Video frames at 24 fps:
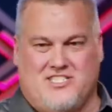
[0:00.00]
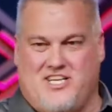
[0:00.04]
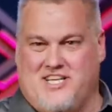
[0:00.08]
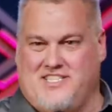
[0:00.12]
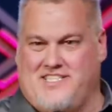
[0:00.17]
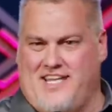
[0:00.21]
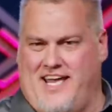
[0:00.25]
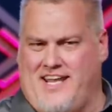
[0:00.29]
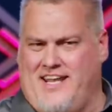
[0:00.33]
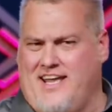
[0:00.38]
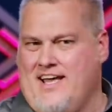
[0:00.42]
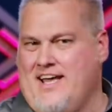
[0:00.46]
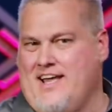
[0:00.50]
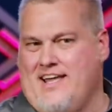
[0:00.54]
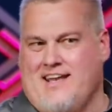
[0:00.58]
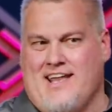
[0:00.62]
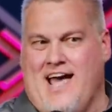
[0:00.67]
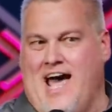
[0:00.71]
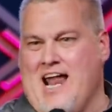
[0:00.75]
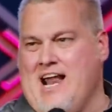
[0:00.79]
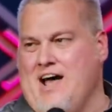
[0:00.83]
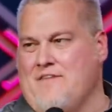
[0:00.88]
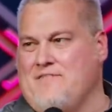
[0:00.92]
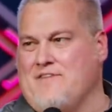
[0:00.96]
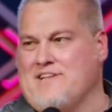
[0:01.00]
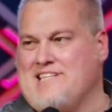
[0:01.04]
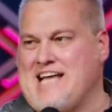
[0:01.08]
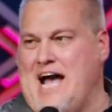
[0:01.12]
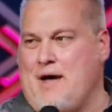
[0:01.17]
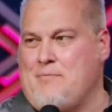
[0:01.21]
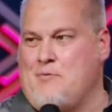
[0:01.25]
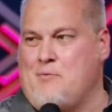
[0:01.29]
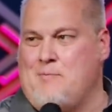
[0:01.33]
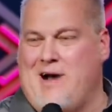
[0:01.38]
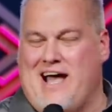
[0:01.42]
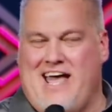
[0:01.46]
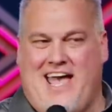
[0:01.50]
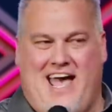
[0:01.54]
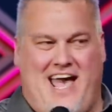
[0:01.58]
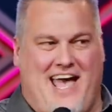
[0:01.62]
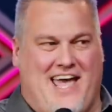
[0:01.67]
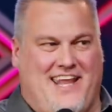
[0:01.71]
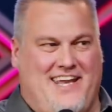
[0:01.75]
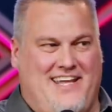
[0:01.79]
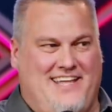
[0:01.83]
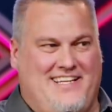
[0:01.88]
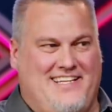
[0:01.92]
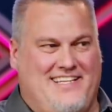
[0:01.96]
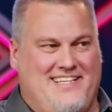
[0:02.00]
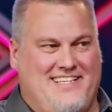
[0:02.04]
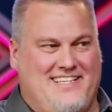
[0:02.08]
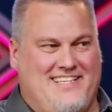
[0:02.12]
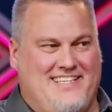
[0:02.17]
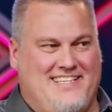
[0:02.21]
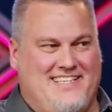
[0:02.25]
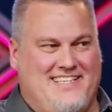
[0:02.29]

She said, Not off the top of my head.